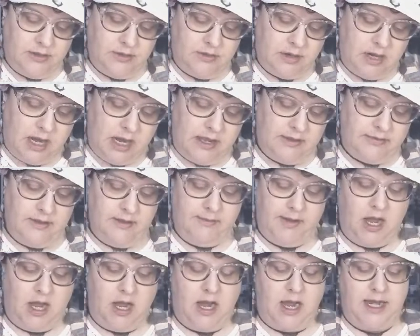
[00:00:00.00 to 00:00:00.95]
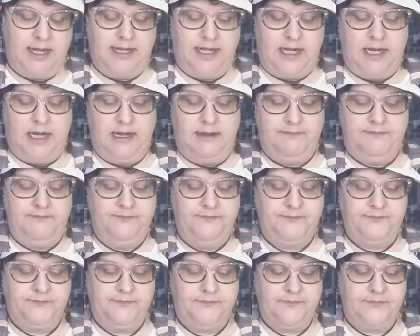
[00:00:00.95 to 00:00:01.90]
on the bottom,
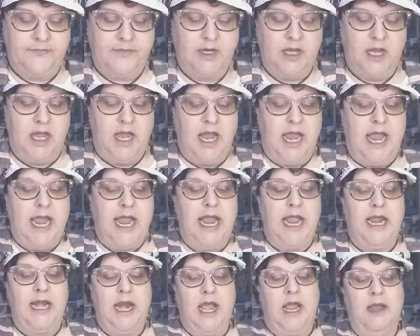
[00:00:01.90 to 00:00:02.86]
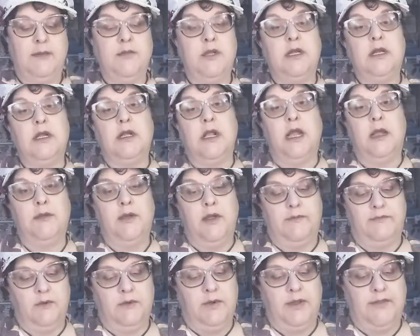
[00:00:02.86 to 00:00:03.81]
and I'm going to come
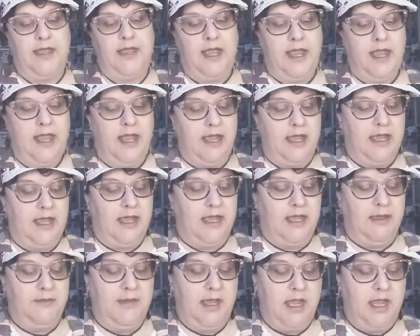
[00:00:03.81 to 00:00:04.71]
over with him,